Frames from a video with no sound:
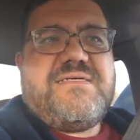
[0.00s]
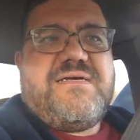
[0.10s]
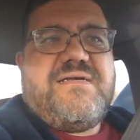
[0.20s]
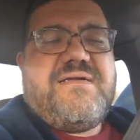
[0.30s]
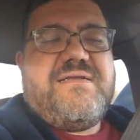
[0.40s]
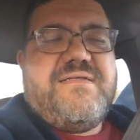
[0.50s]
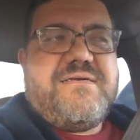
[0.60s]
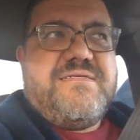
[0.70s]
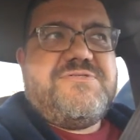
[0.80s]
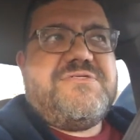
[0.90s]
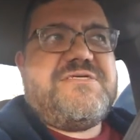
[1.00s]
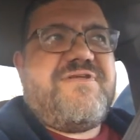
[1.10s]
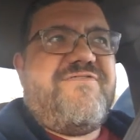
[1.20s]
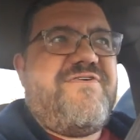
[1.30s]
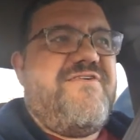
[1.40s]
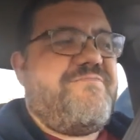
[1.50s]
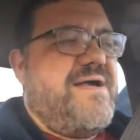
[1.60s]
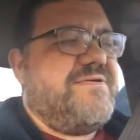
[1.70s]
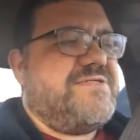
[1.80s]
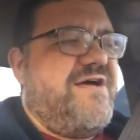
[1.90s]
another 175
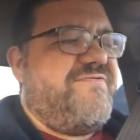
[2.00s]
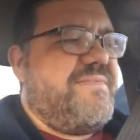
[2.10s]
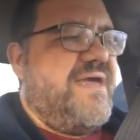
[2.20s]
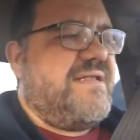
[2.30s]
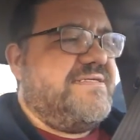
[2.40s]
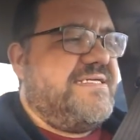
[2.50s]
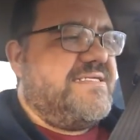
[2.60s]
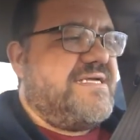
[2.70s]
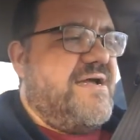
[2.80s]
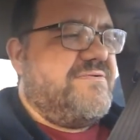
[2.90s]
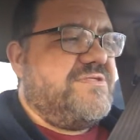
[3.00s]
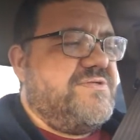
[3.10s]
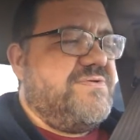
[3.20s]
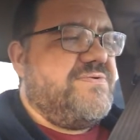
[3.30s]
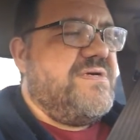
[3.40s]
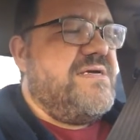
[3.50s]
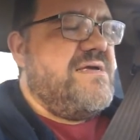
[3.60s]
pounds off of me. I'd like to get down to